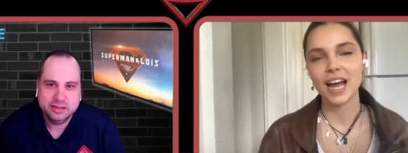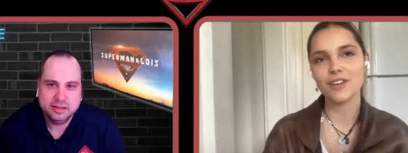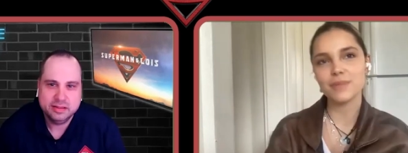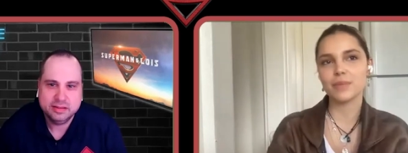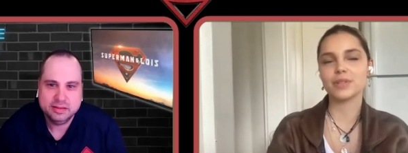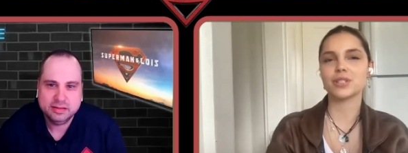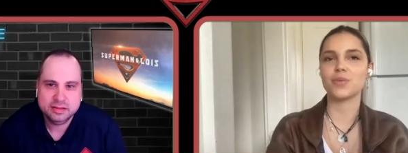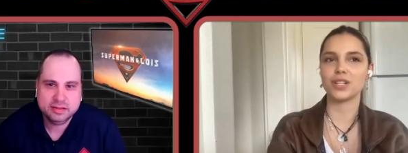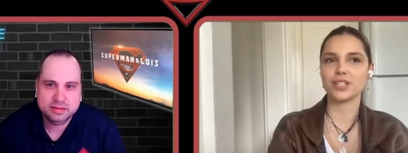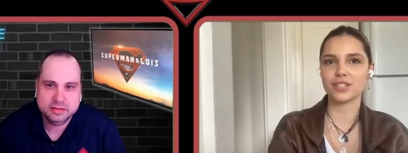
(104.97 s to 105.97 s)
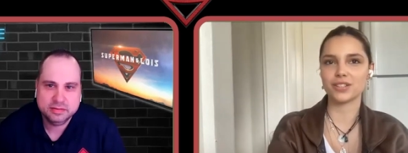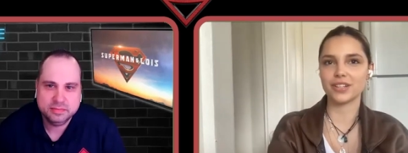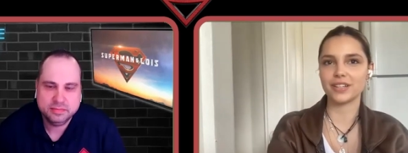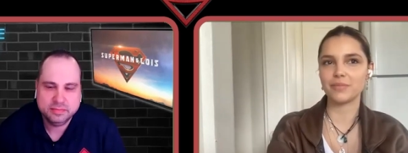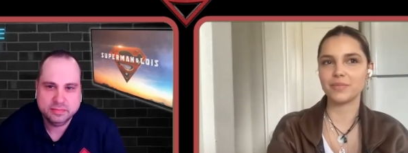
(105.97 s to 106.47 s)
Speaker 1: I remember just watching the
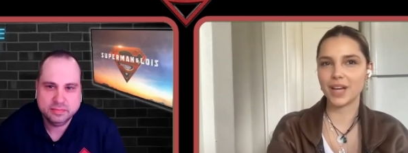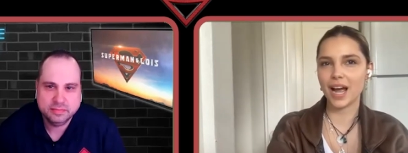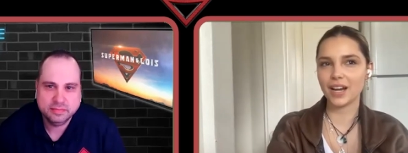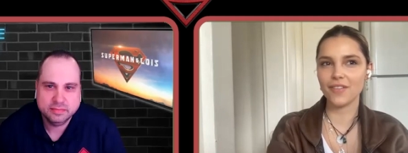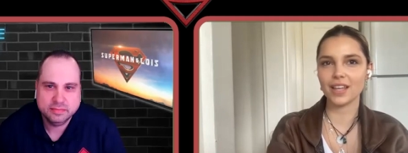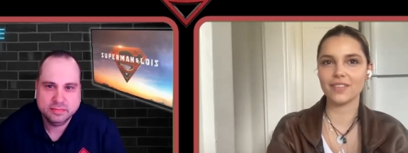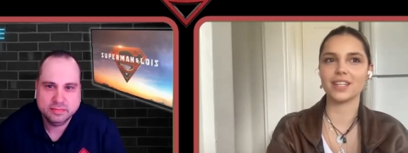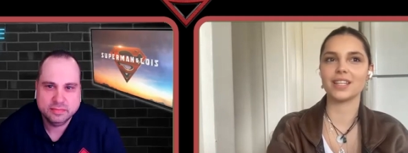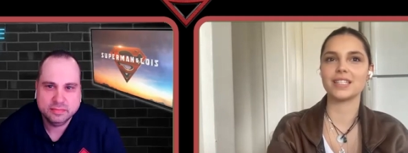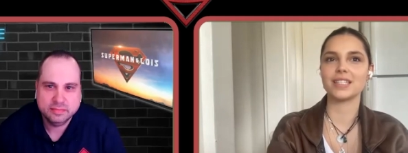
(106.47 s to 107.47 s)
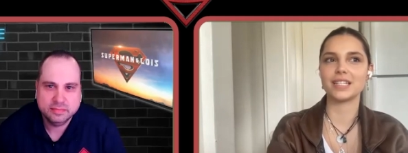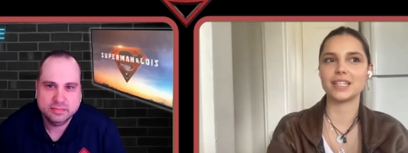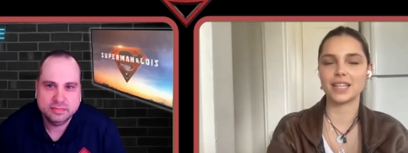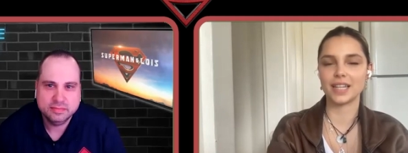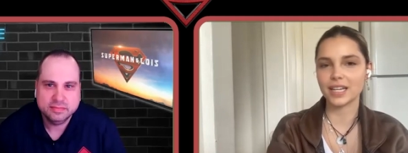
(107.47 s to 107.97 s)
screen and kind of having this
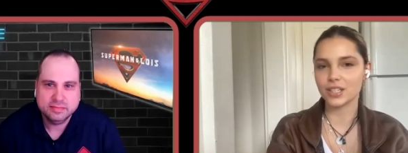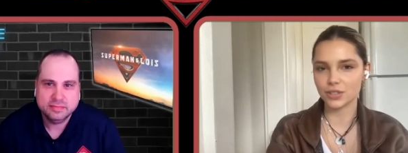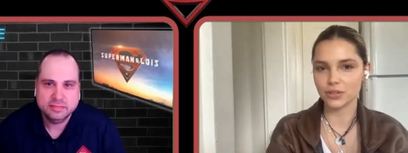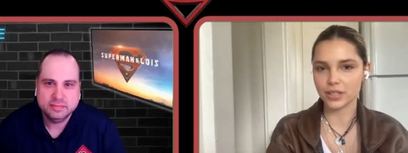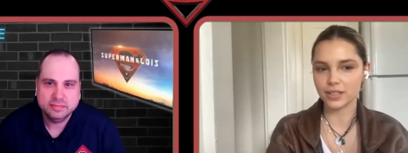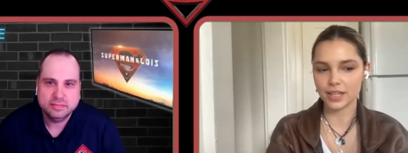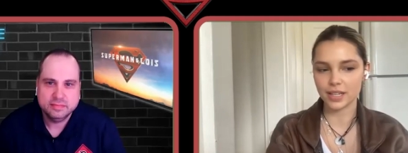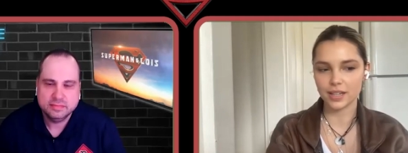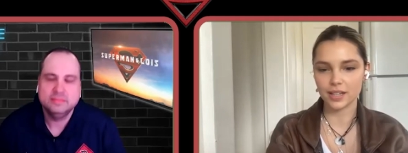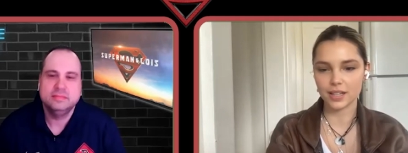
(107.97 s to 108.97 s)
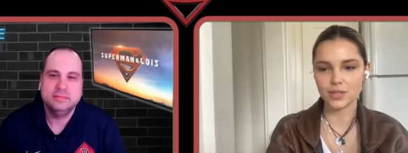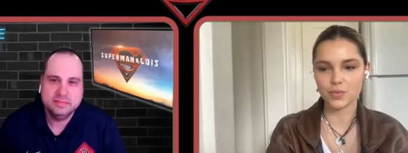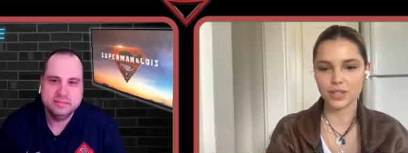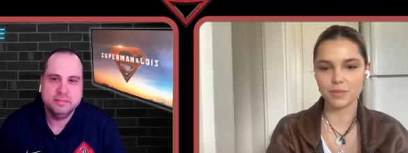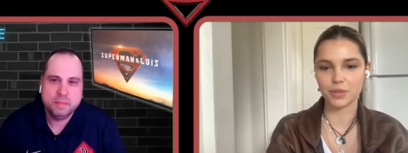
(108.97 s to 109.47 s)
idea that I could do it. And it's
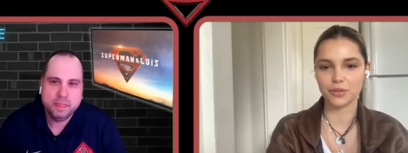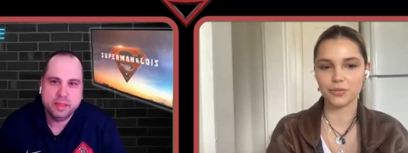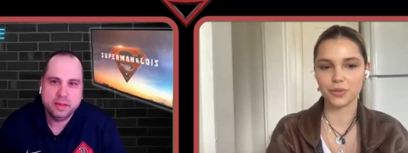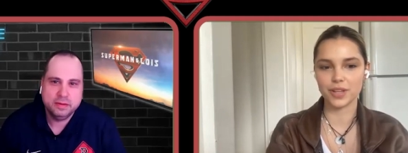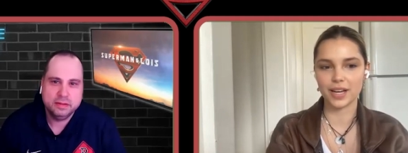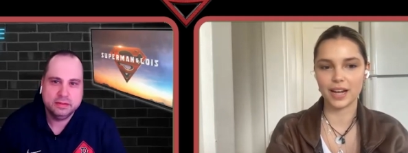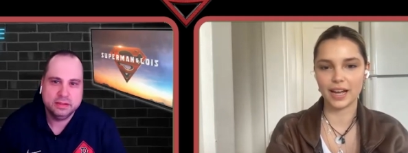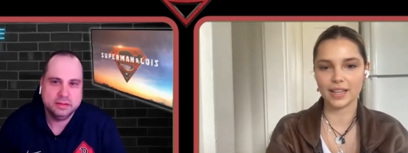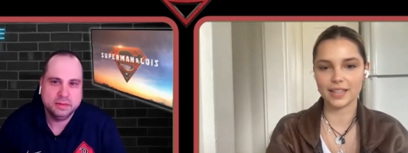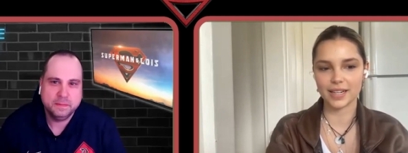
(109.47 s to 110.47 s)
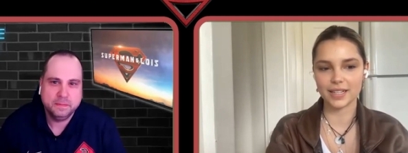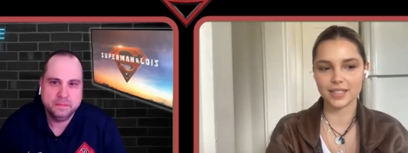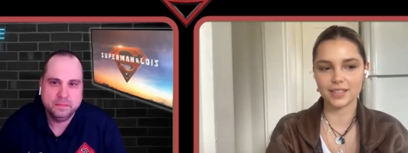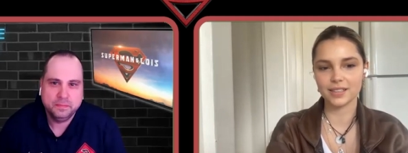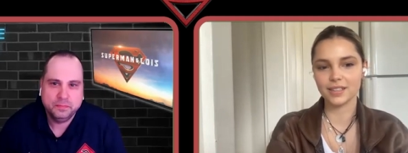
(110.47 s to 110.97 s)
really beautiful that I had that
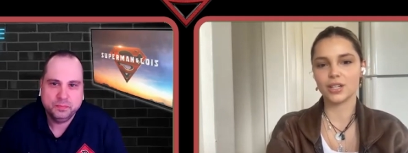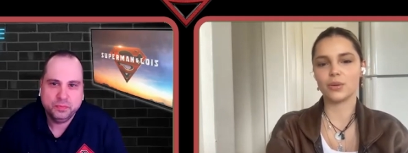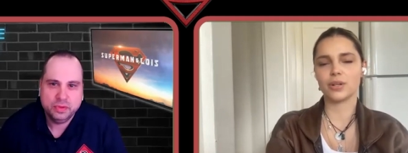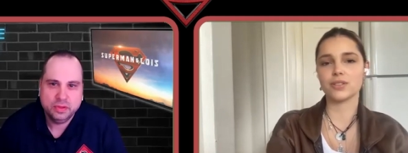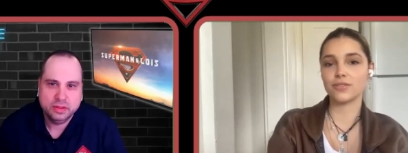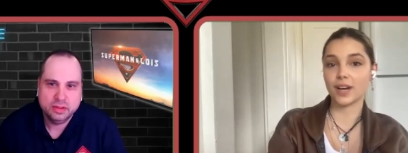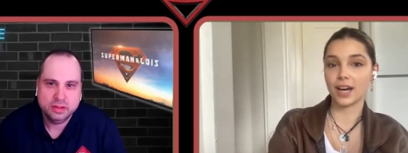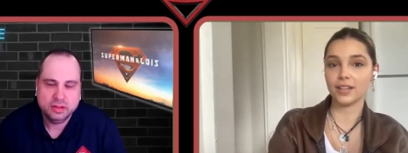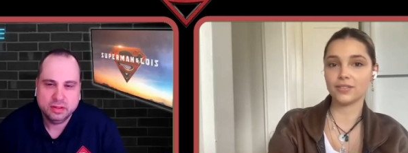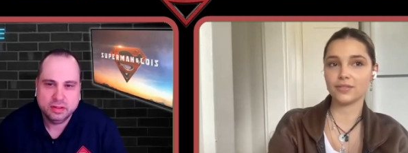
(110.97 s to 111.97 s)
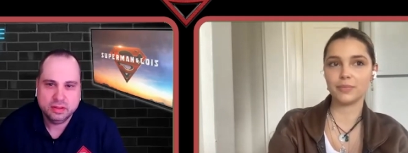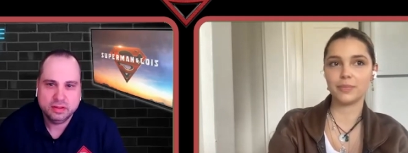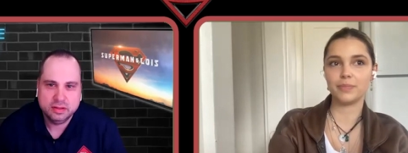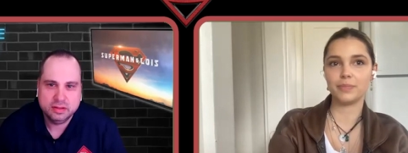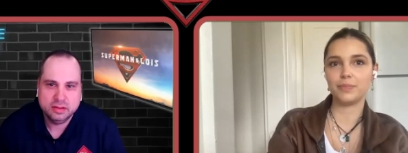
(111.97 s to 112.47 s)
idea when I was five
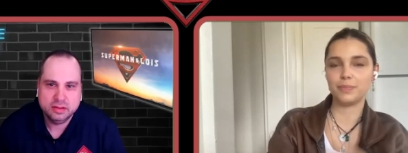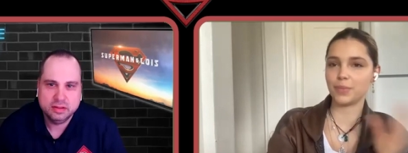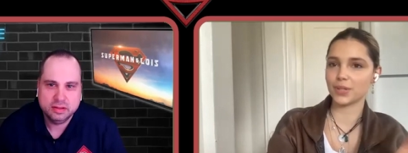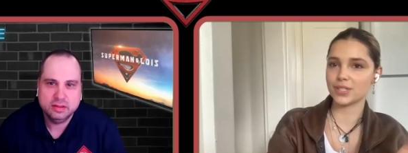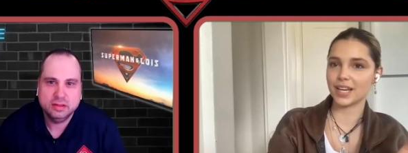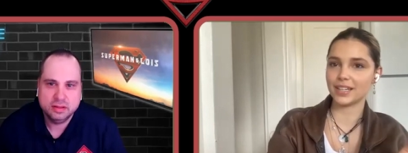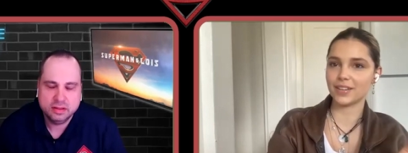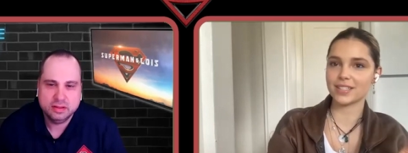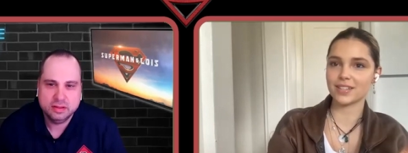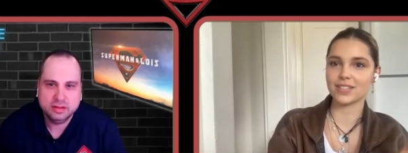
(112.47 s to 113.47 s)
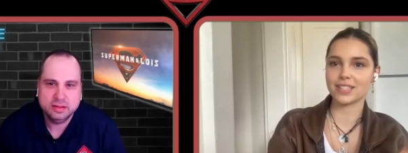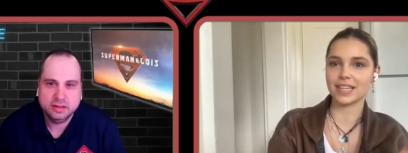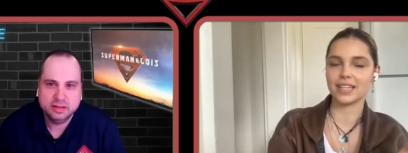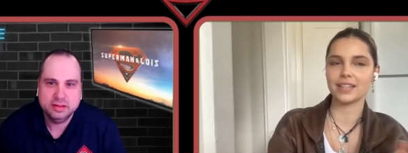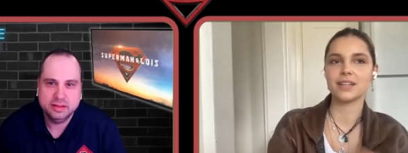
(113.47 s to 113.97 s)
per se. I know that sounds
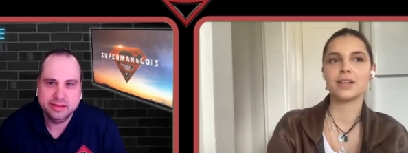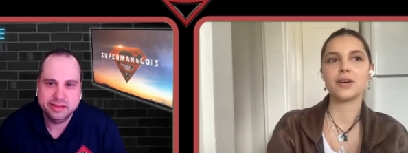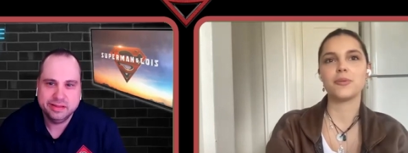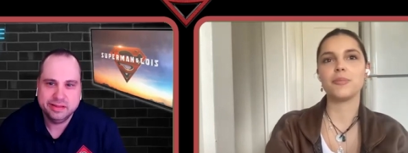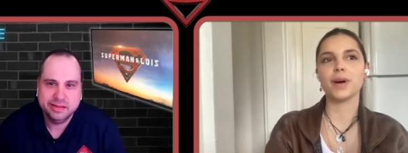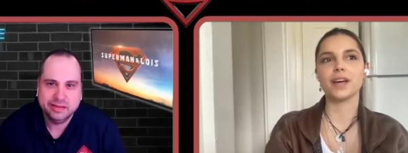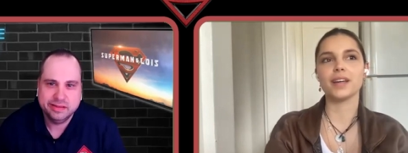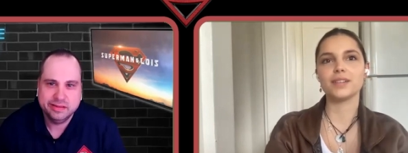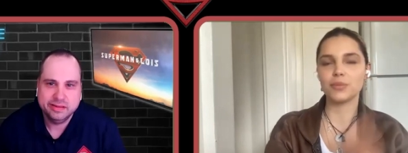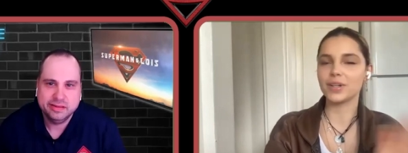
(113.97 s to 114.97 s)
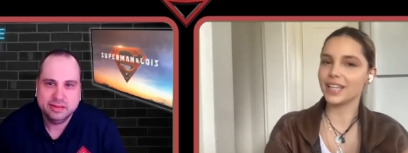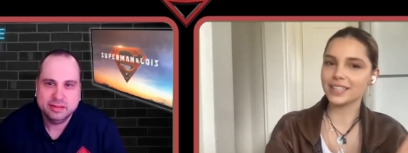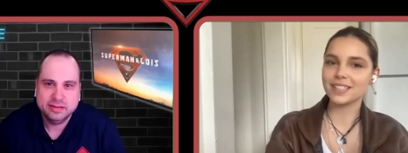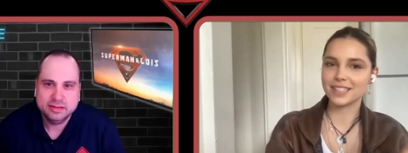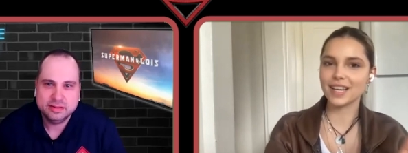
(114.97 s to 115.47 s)
insane, but when
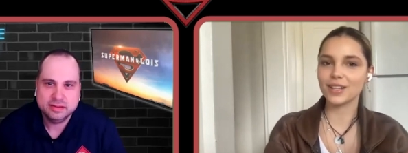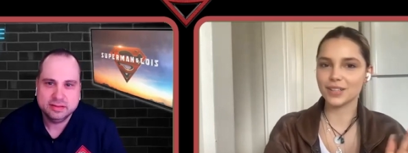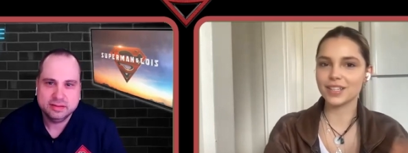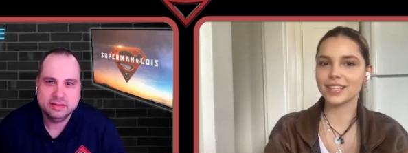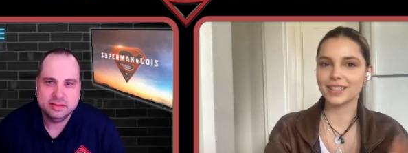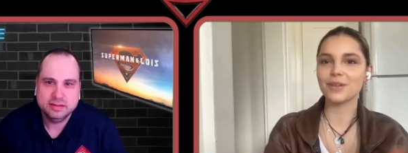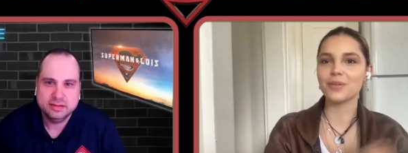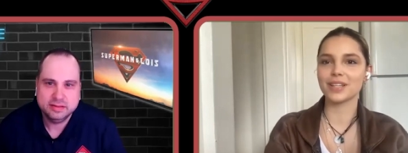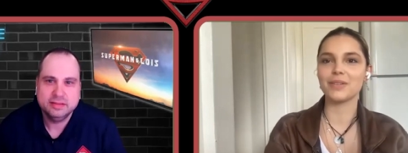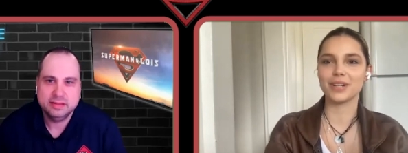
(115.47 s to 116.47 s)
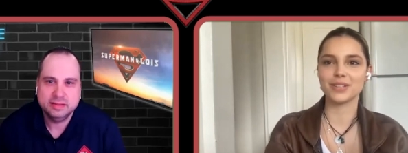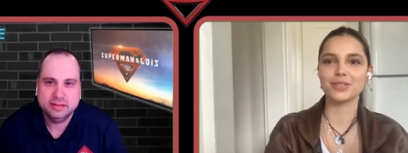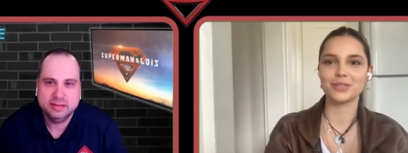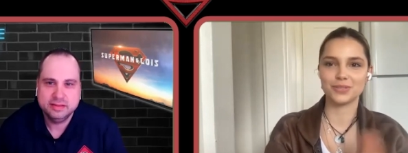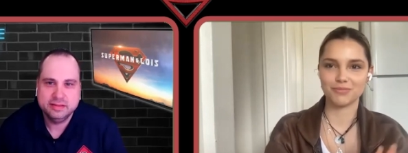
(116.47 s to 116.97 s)
kids tell you that they know what they want to
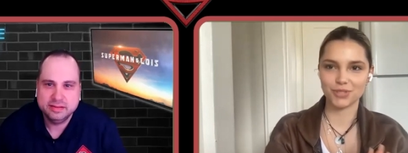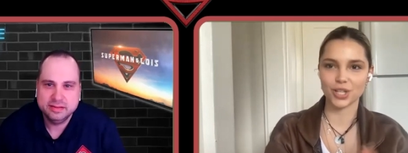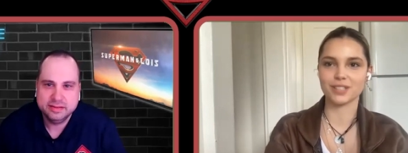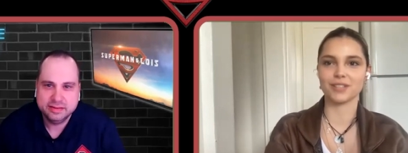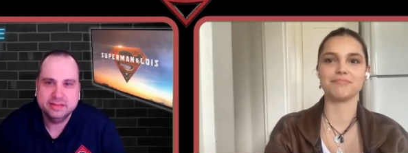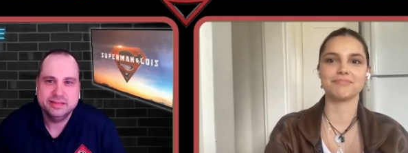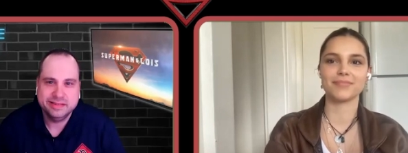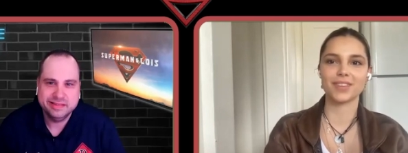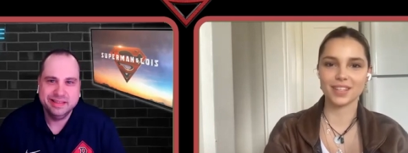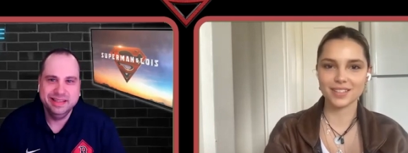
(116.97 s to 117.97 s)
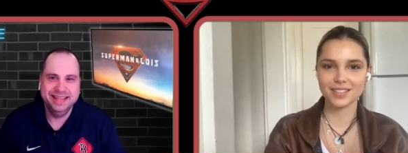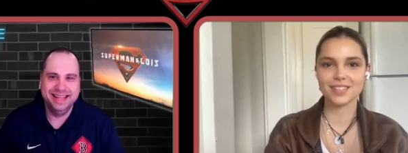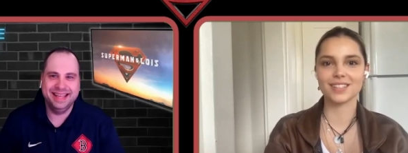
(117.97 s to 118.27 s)
do, trust them because